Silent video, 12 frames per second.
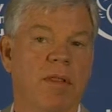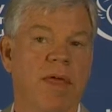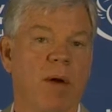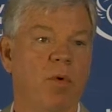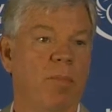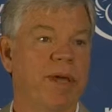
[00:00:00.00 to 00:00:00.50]

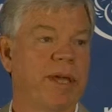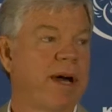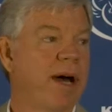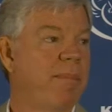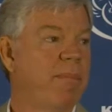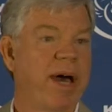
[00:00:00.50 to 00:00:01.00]
that will be
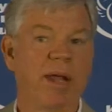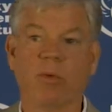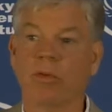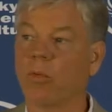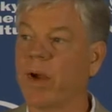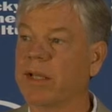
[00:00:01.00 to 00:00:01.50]
combined
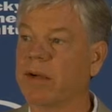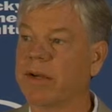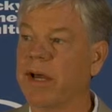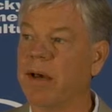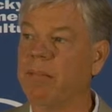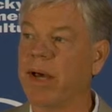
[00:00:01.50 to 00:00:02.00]
with regular
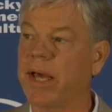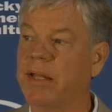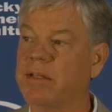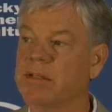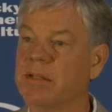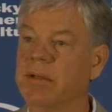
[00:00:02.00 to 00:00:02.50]

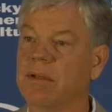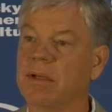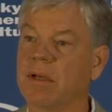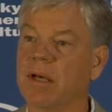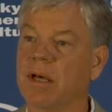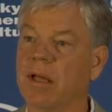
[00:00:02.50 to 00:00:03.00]
combines
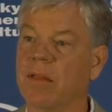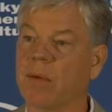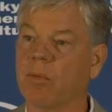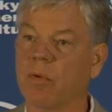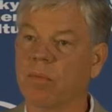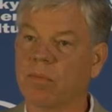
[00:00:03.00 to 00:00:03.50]

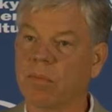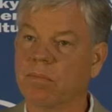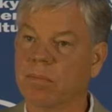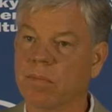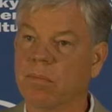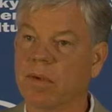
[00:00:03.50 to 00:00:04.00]
that will
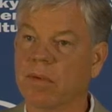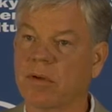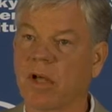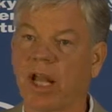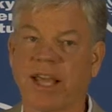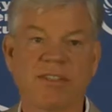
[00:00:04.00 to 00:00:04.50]

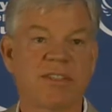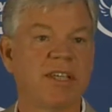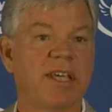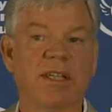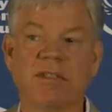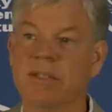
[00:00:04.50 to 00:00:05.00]
collect
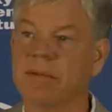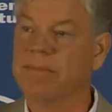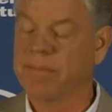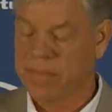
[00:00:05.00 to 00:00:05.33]
seeds.